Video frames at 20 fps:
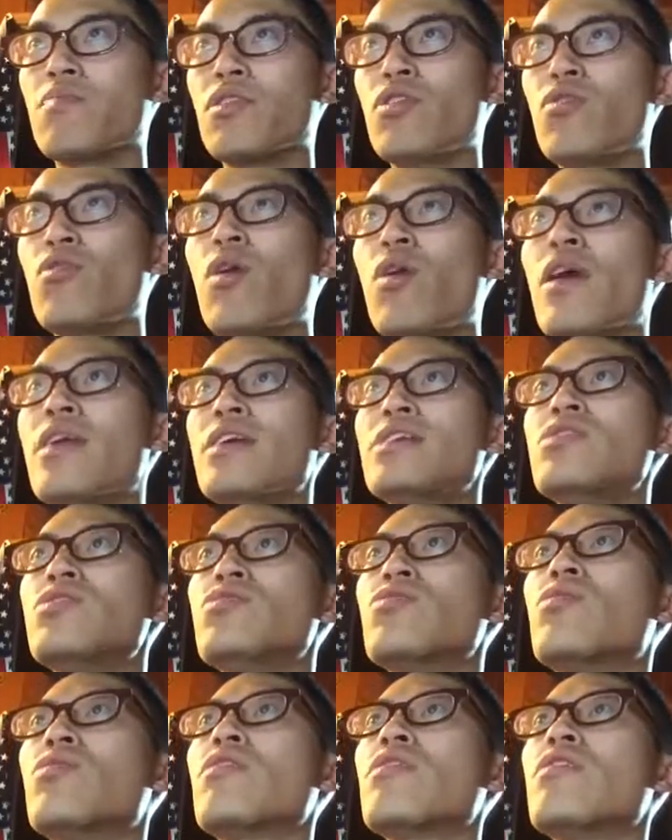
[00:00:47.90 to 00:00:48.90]
you want to
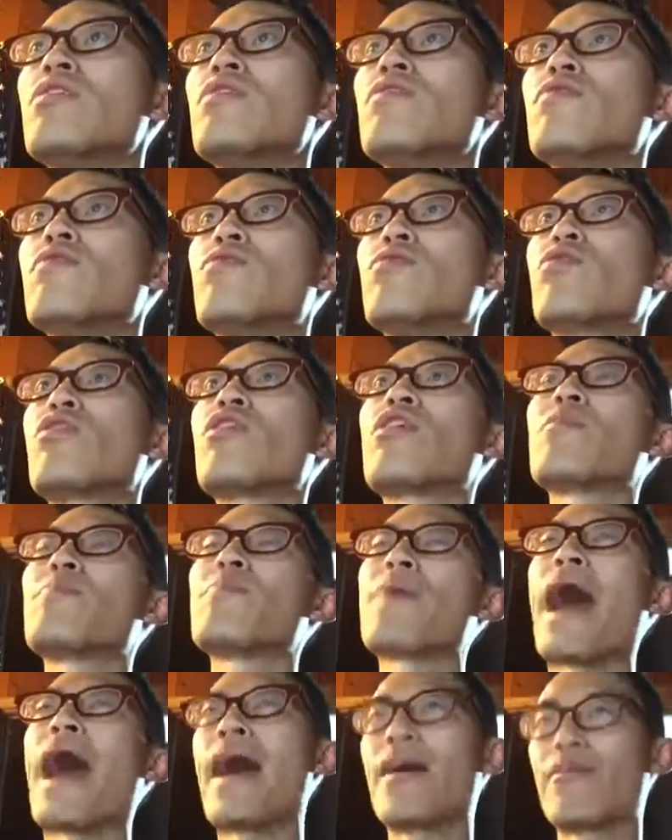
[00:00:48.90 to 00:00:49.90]
sort of
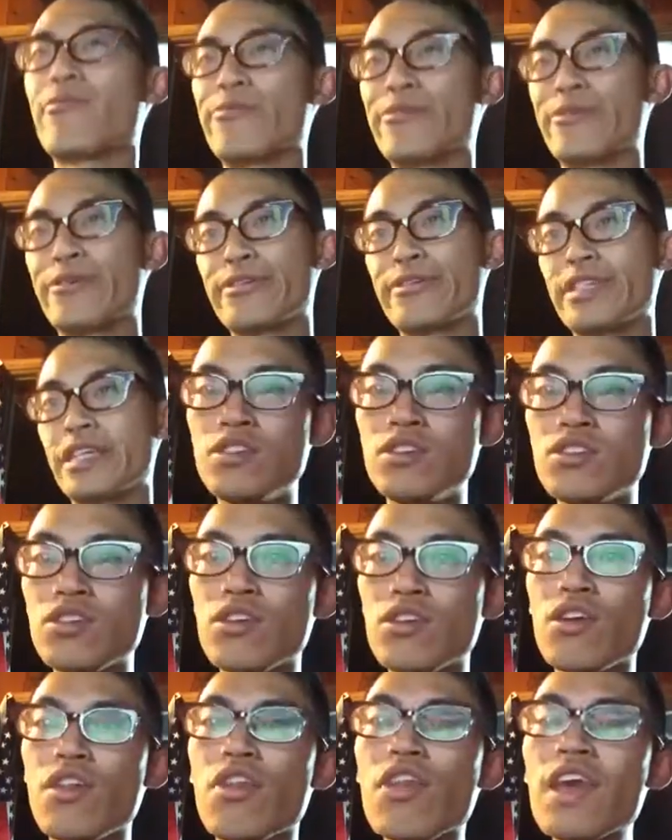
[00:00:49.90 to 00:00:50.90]
work backwards.
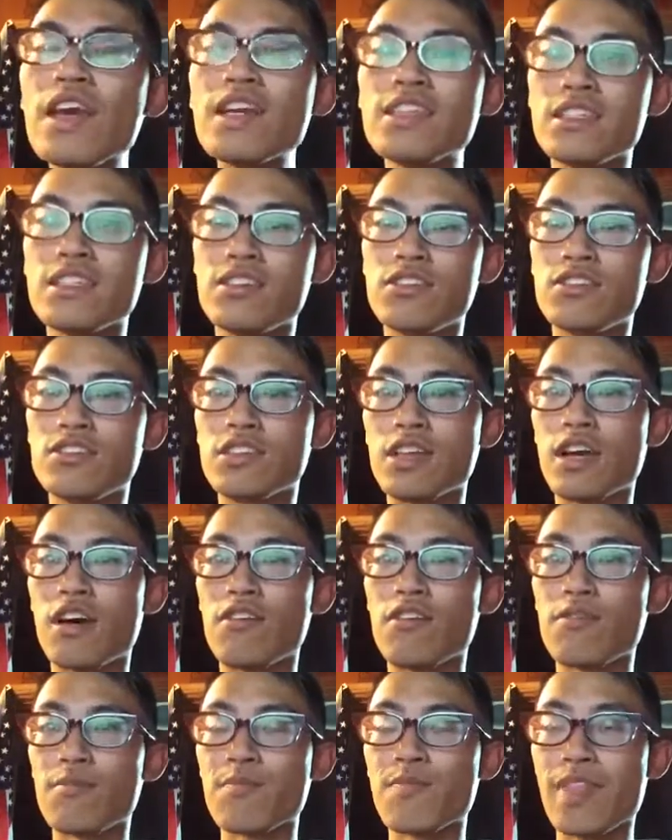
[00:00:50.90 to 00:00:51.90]
So you think to
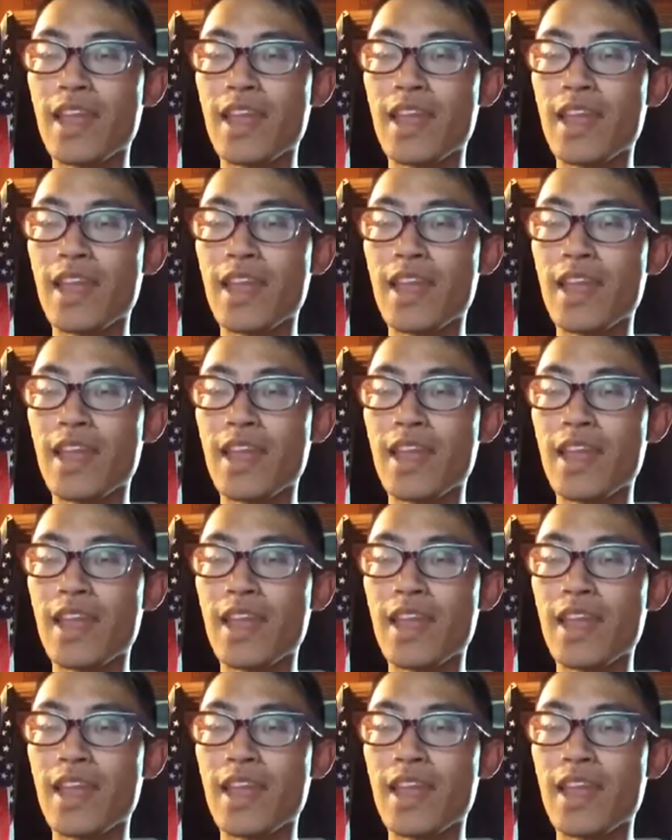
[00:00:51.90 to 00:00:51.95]
yourself,